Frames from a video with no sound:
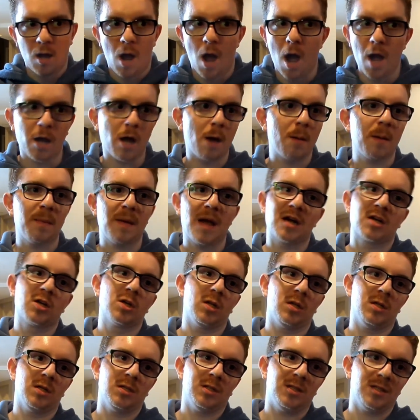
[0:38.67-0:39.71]
and coming back to
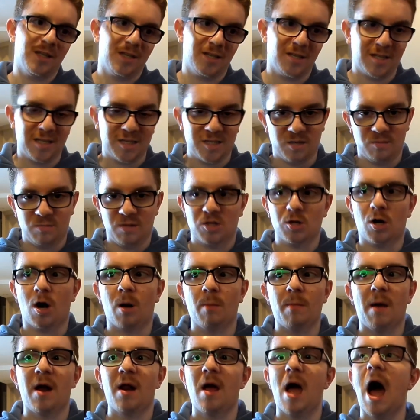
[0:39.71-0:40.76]
listen to me talk
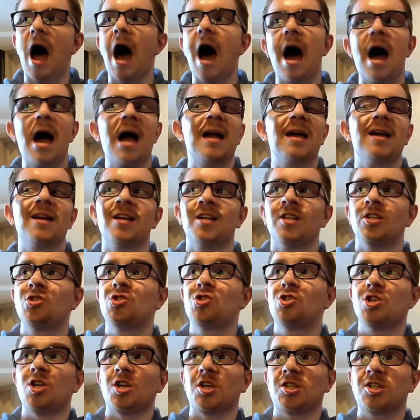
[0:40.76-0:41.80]
about it. I
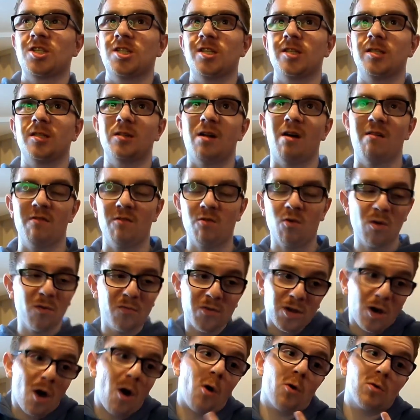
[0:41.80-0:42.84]
just love it. Or if
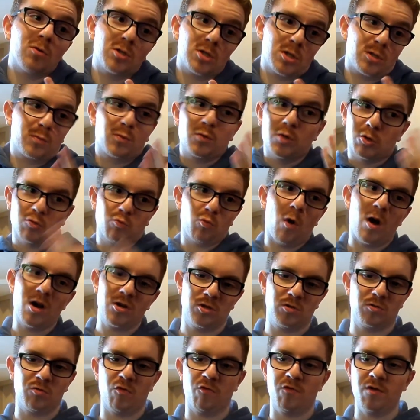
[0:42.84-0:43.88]
you don't, just watch
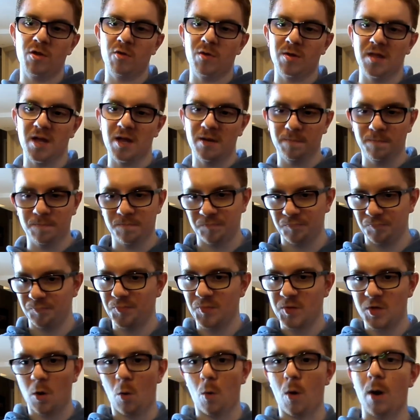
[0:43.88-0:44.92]
this review and then
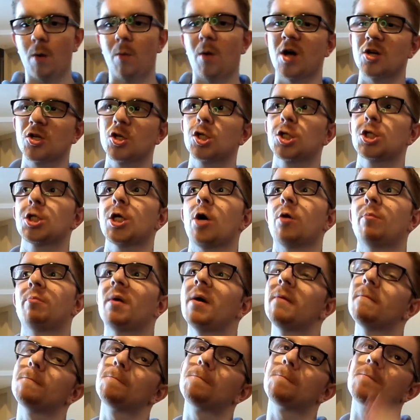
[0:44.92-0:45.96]
go on and watch the show.
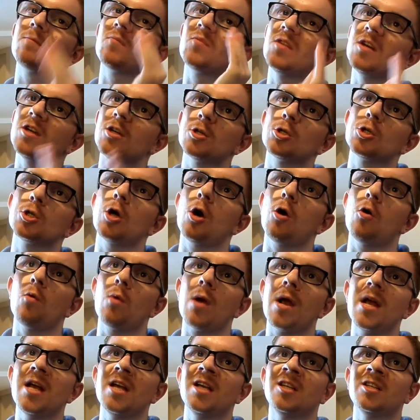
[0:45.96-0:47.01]
But this show
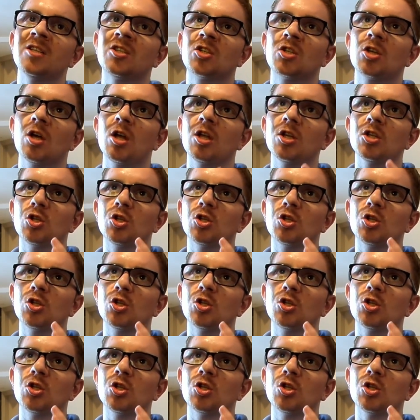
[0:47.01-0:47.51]
is